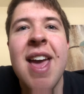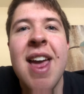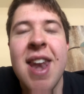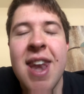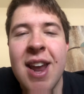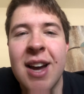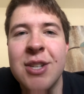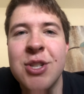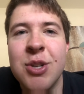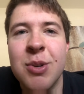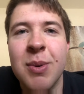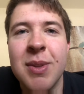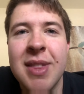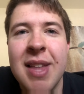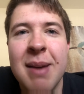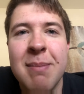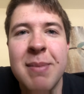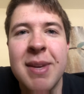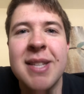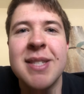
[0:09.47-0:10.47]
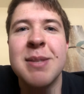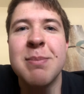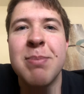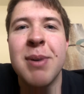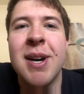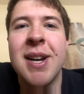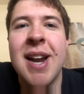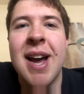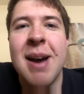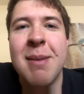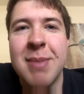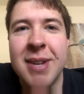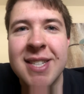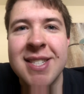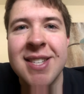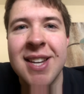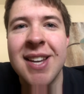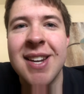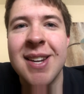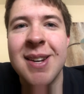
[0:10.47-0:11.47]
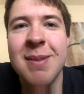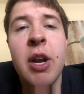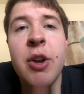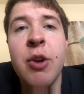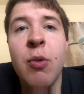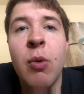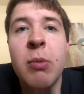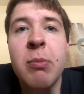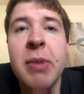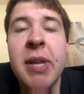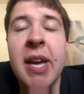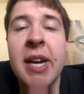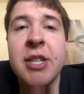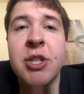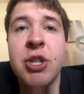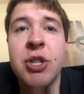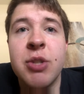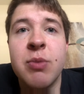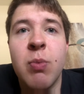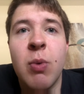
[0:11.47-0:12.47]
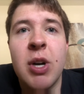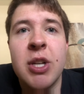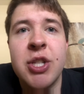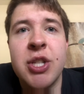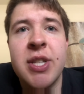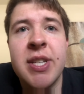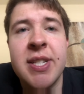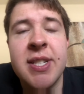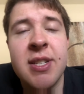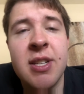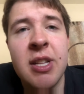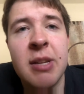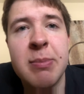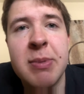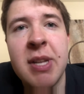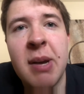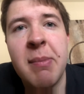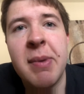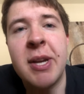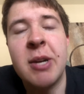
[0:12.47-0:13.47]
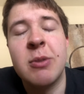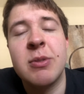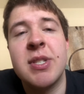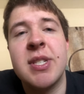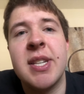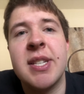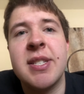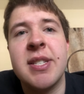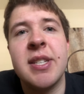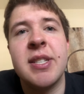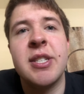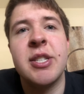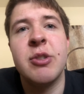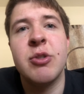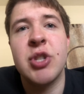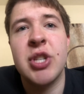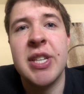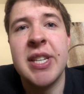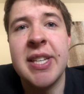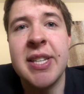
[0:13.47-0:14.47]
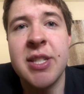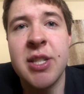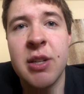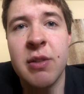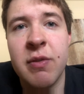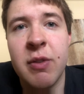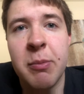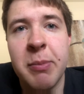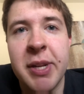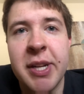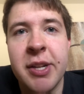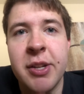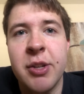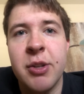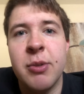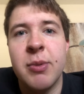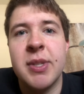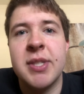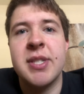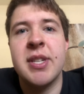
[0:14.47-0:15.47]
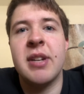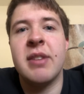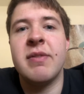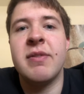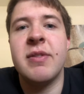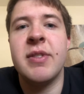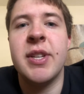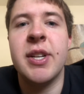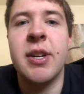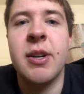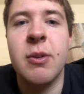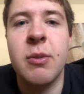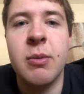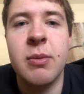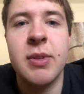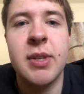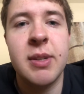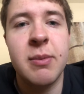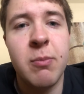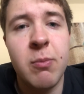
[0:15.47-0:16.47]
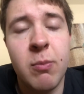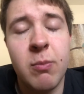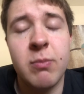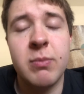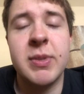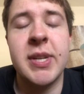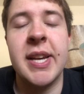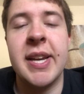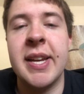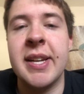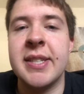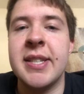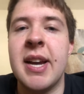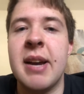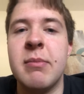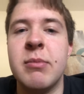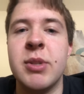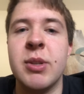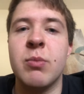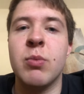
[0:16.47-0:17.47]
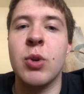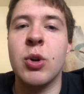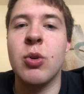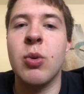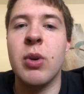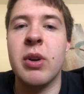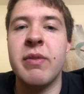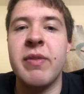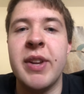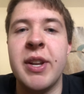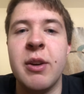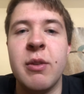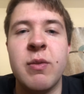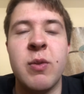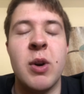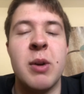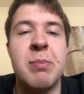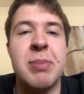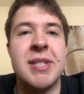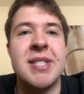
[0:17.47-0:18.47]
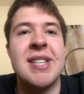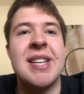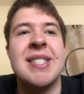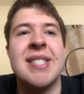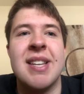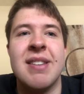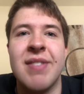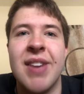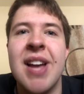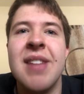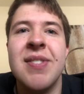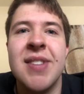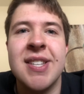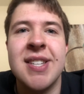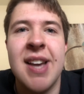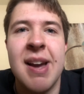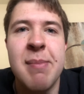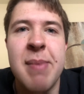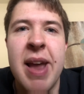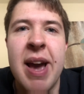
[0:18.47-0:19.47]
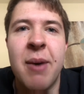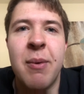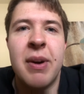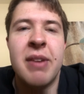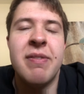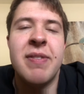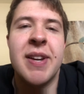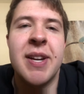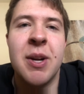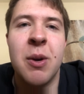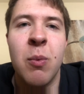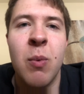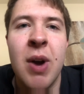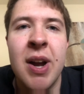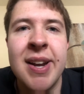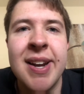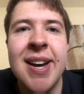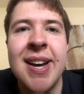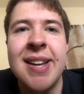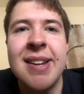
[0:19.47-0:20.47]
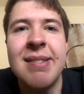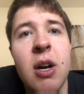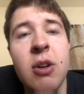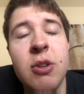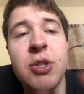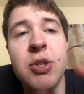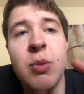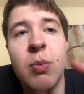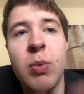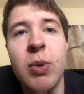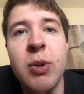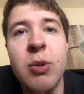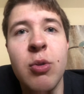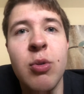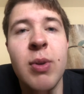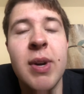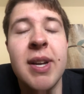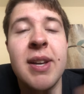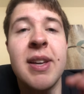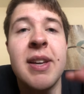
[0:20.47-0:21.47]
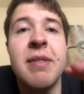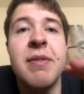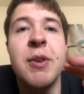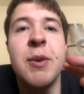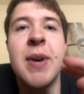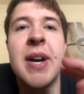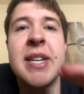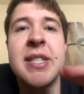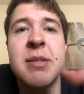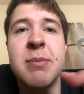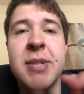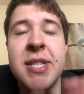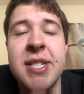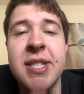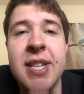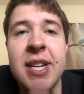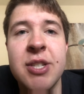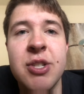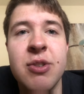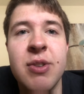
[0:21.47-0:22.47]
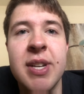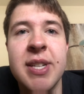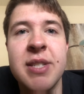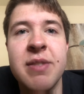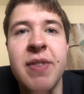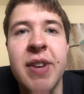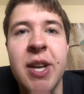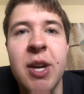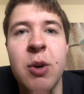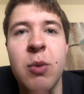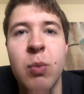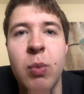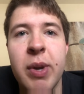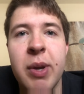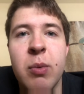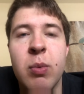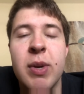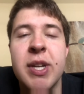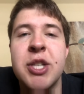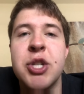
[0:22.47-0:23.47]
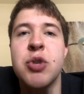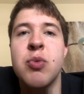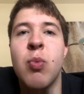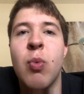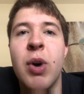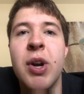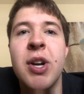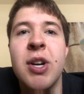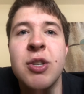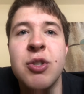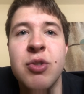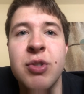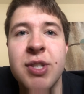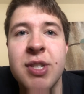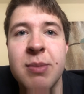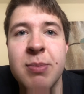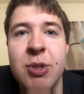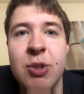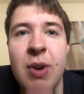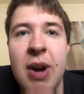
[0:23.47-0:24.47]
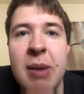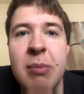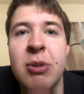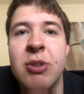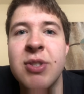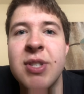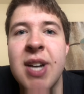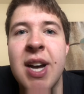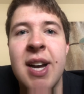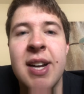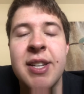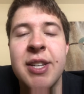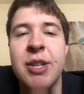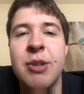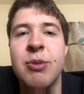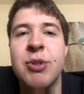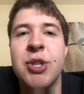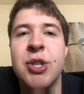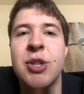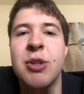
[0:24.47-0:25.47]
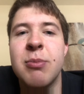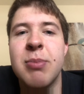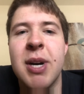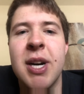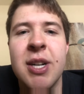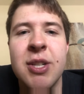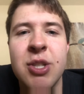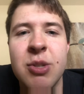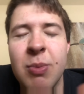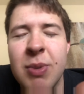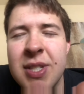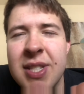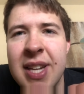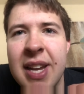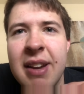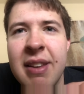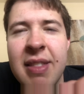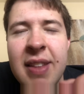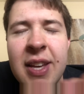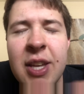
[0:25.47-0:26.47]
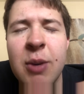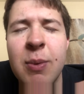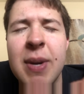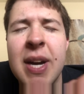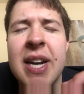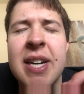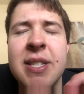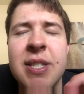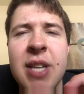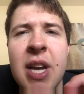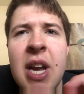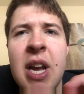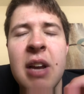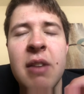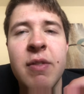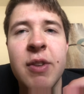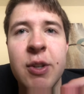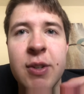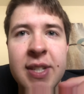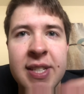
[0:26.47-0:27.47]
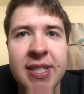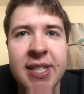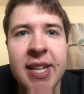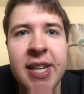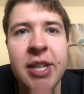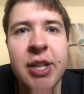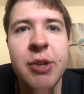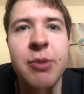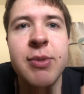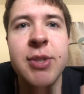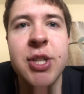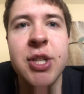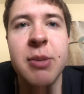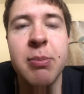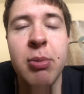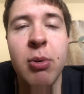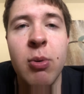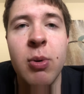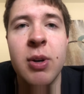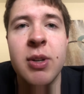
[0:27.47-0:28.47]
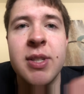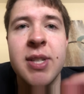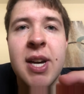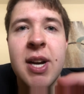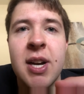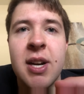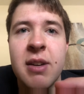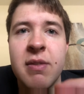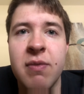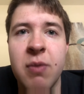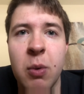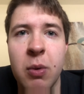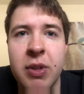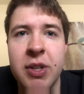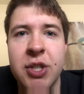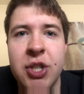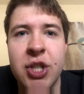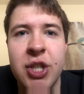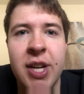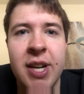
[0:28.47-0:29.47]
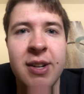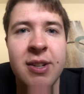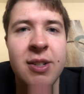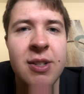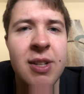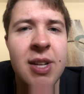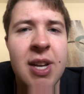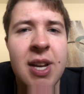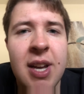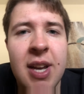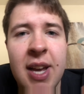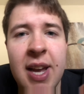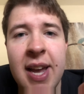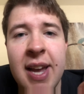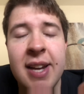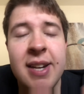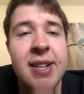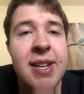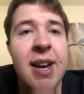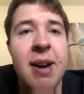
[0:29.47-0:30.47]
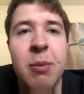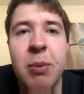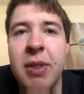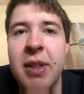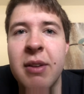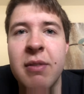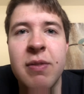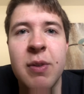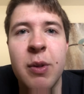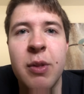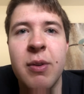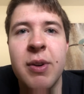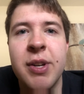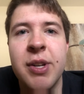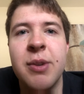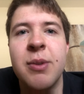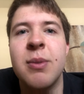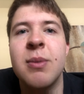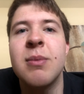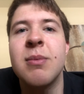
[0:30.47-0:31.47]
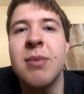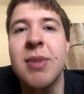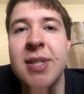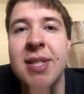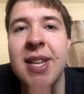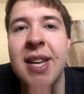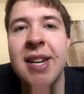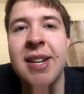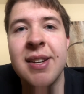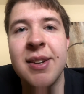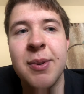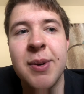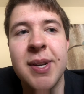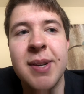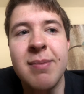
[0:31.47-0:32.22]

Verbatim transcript: Not sure what that means, but I'm excited. Normally, I just watch these clips on my own since it's usually easier for me to do instead of, you know, taking time to record a video for it. But since I've got the time now, I figure why not? Also, real quick, if you guys missed yesterday's video, we reached one hundred subscribers on YouTube. Uh, so once again, thank you guys for your continued support uh, for this channel. And yeah, without further ado, let's get into it.